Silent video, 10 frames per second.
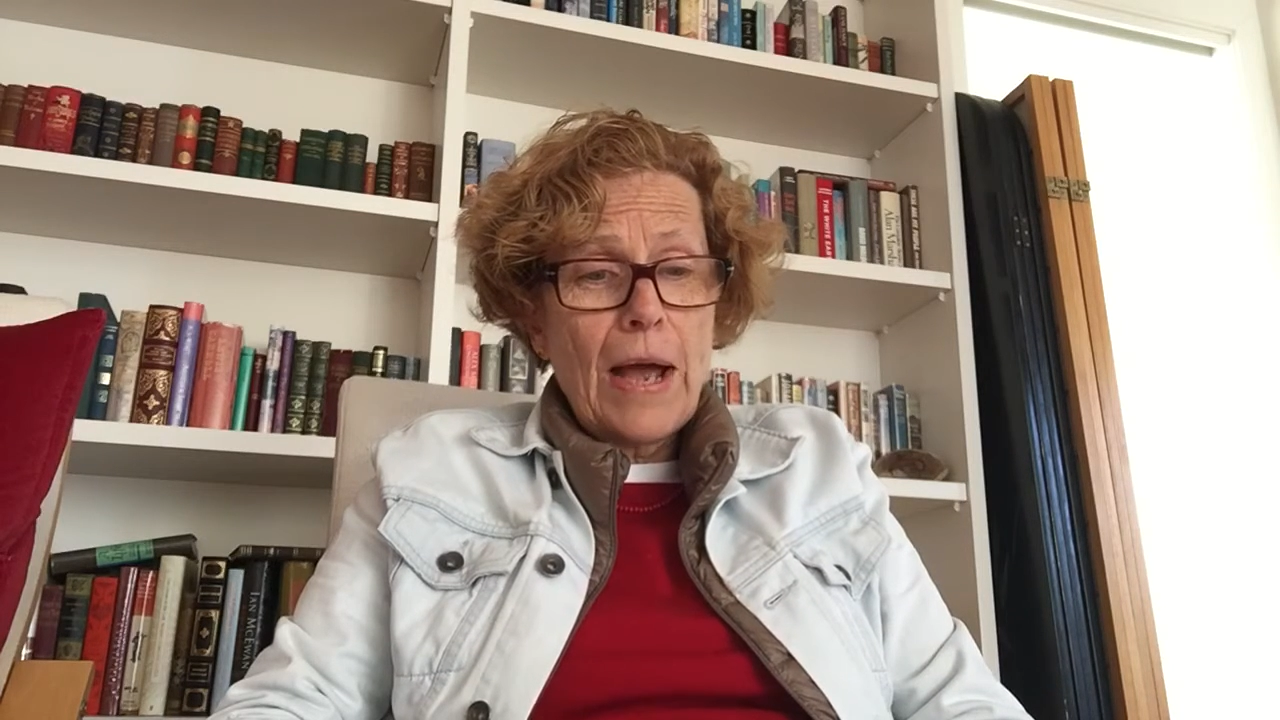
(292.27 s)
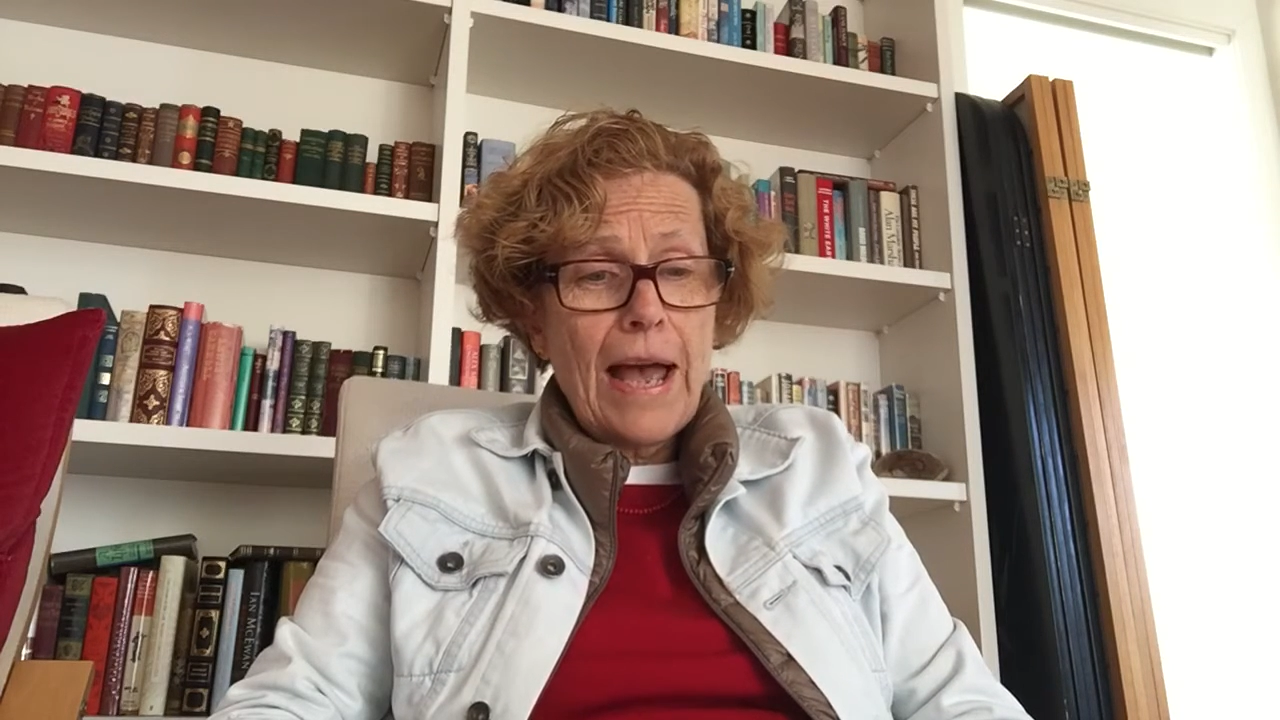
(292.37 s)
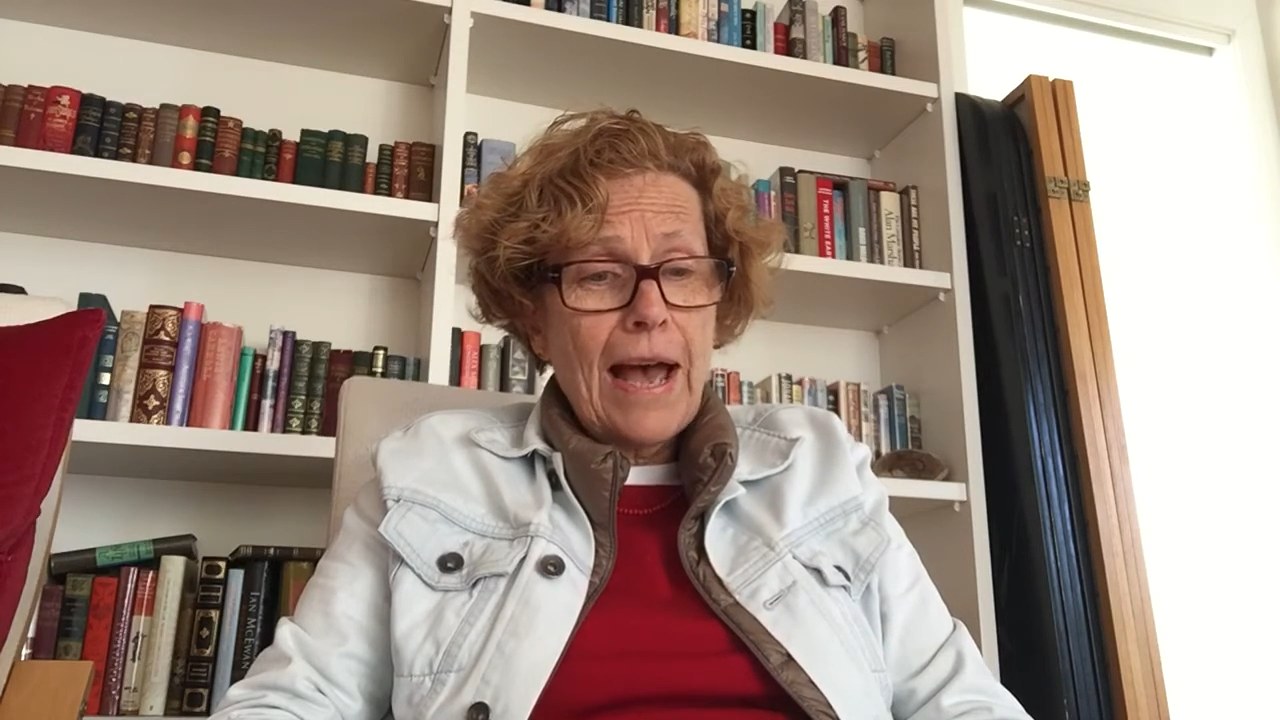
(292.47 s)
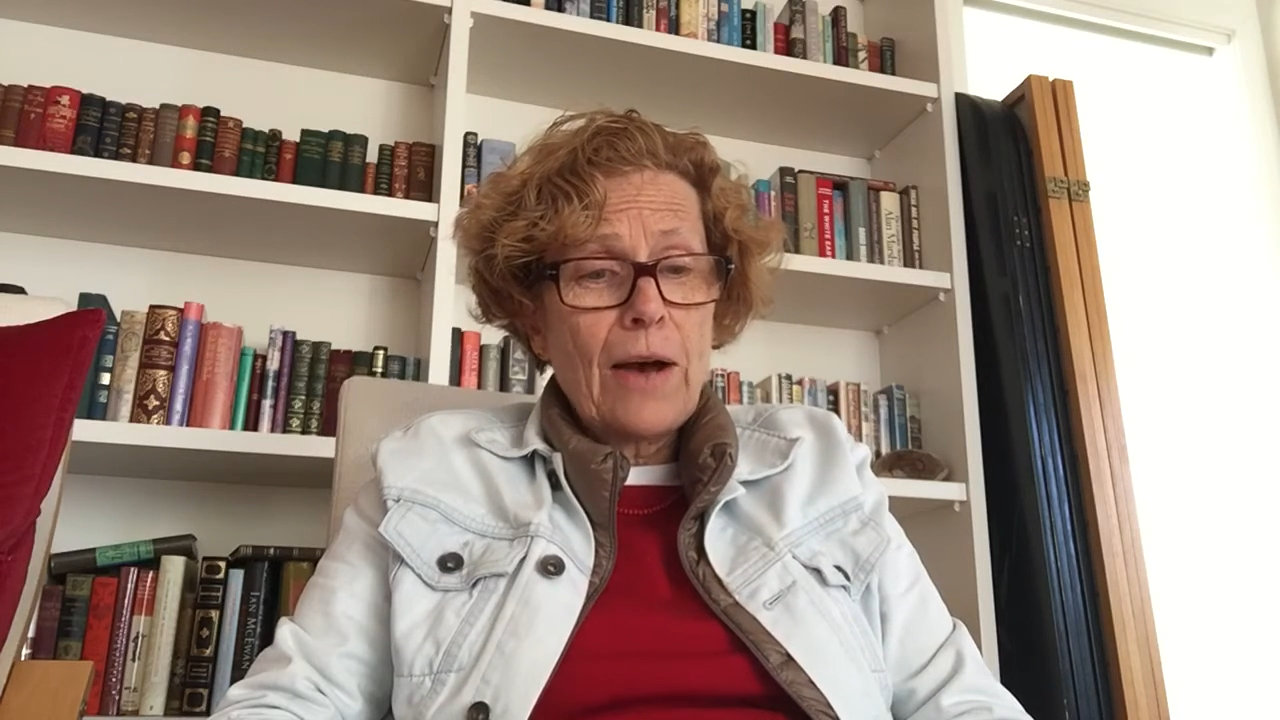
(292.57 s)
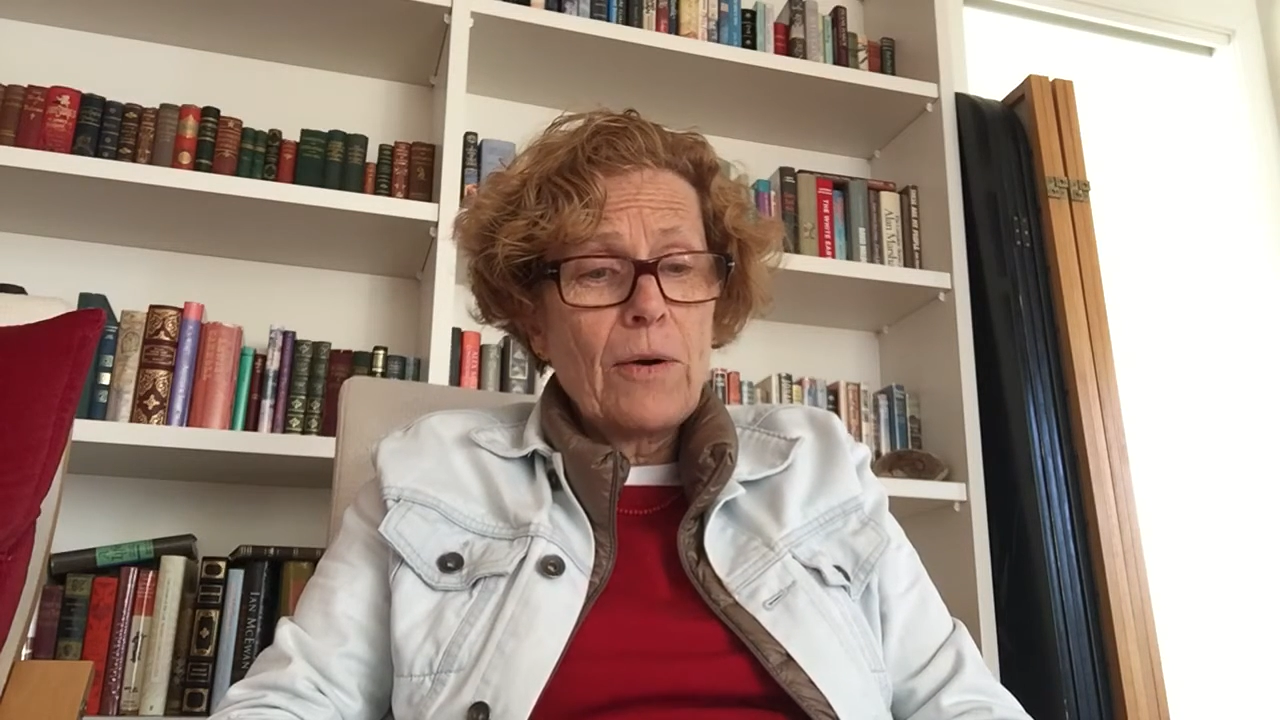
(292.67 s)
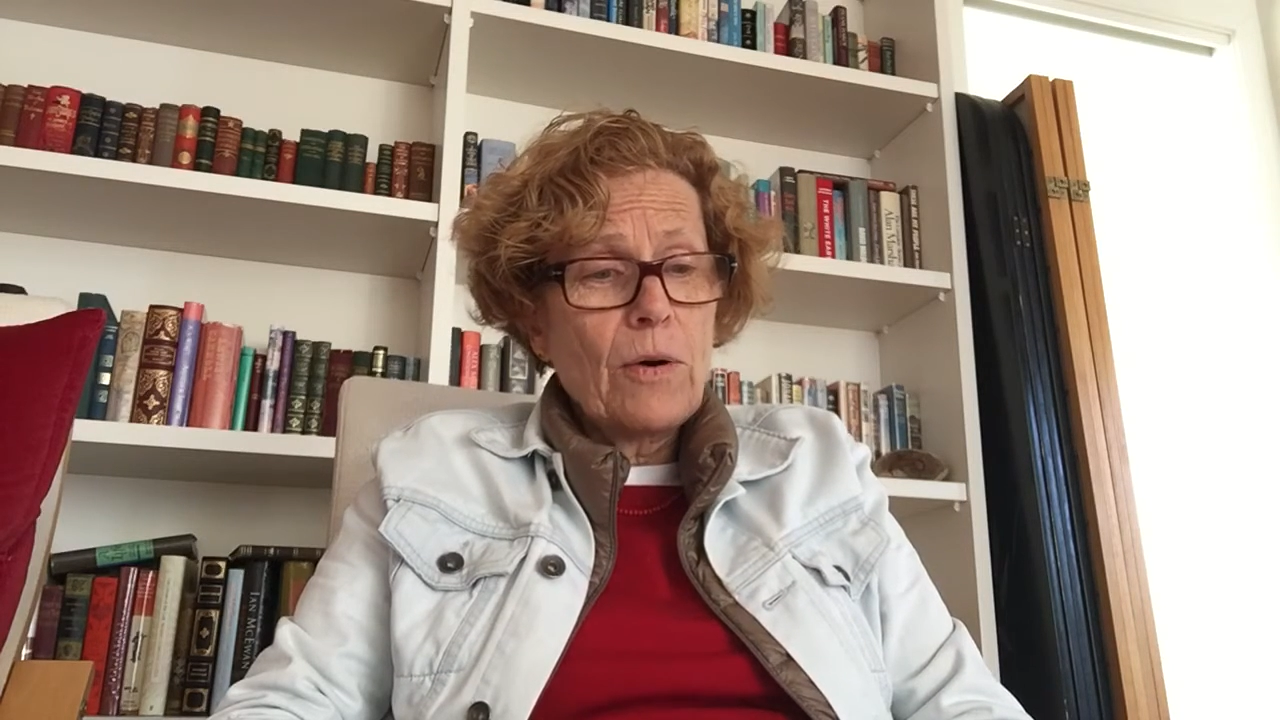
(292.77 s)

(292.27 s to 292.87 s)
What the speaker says: how